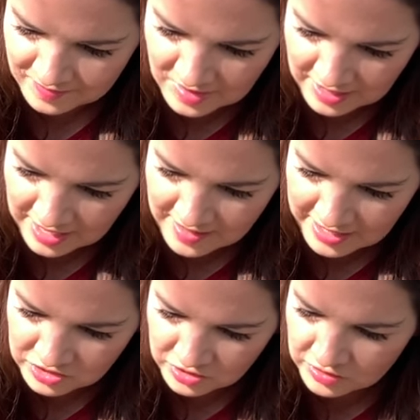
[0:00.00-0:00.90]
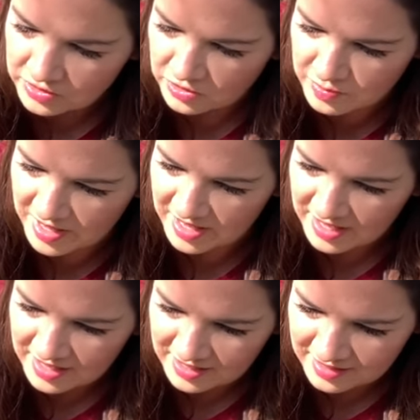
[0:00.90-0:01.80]
Okay, that shall do
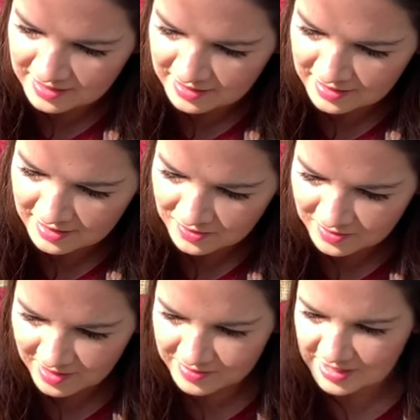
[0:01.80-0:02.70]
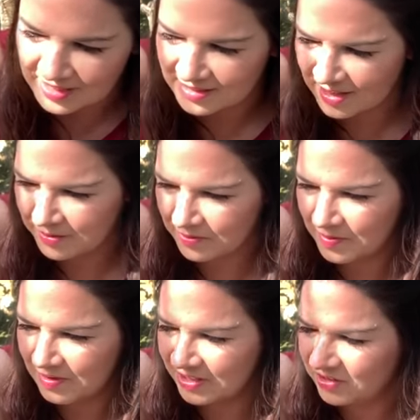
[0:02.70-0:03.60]
me. Well, that was easy. I thought it'd be
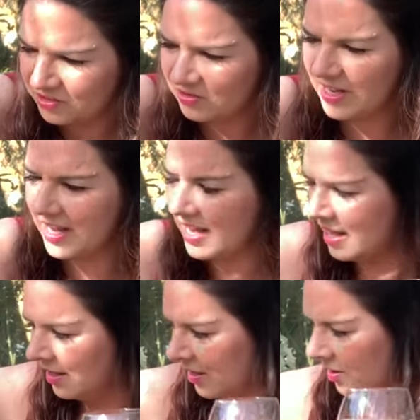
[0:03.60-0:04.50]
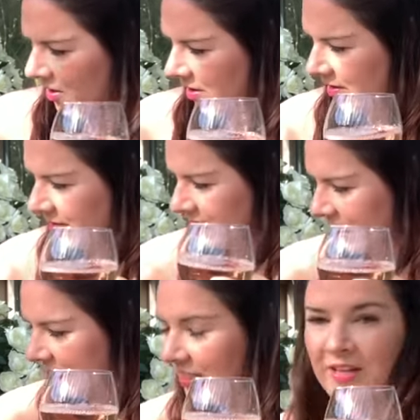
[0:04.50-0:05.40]
really tricky. Oh,
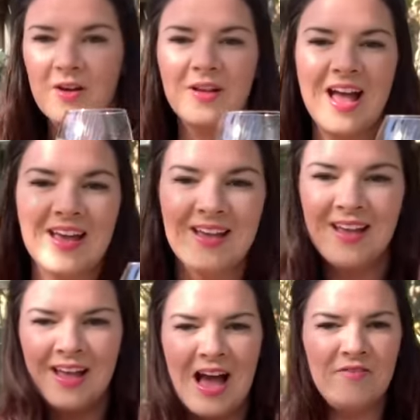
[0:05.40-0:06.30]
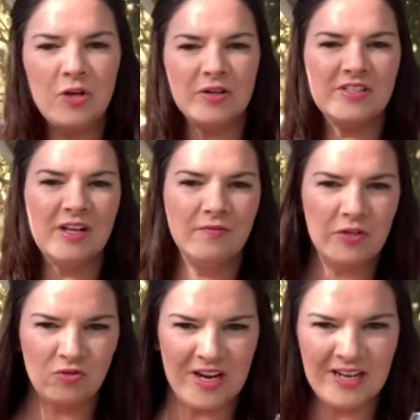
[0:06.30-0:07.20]
right. Okay. Have you got yourself a
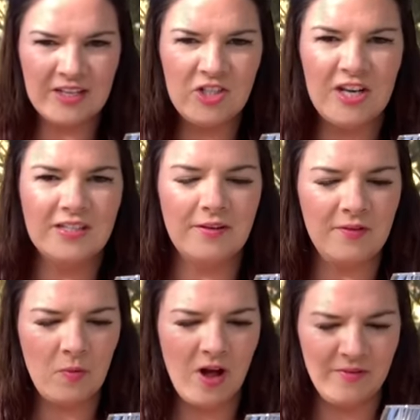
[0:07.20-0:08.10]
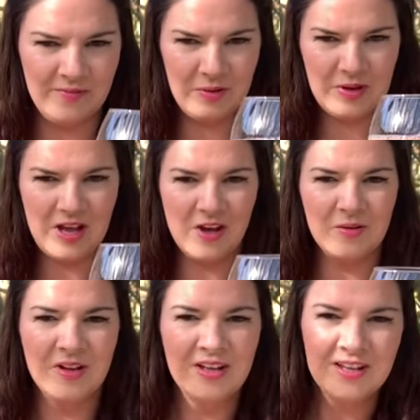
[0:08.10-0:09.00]
drink? Cheers, everyone. Here we
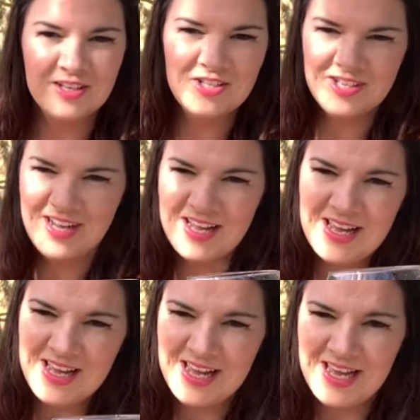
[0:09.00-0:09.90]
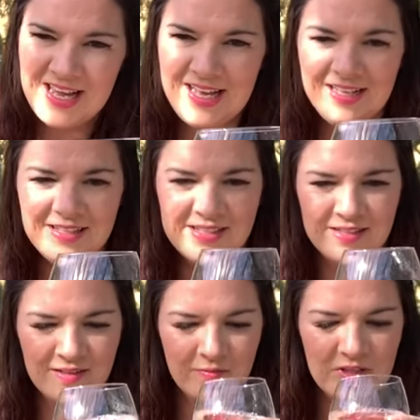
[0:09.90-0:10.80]
go. Cheers.
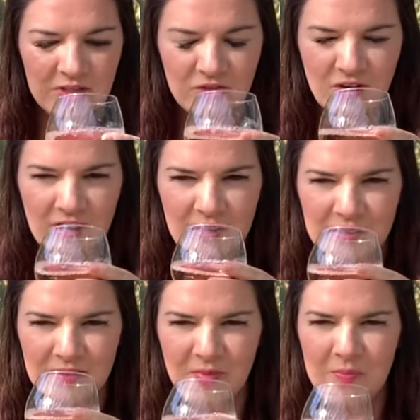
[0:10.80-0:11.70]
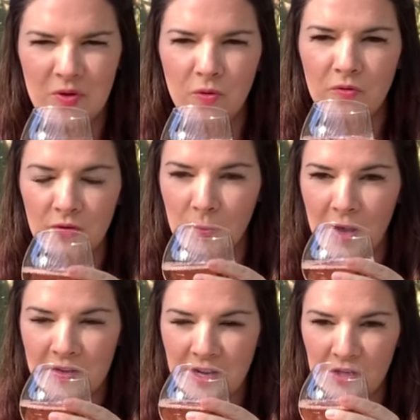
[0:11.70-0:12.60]
Let me just try this. Might be awful
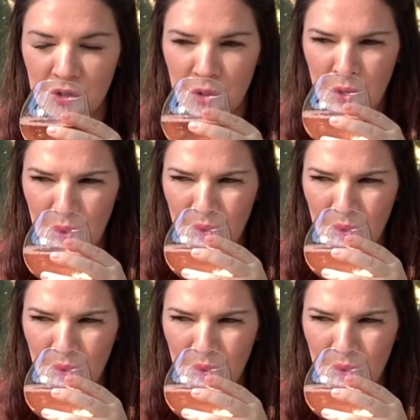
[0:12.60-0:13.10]
wine. Hang on.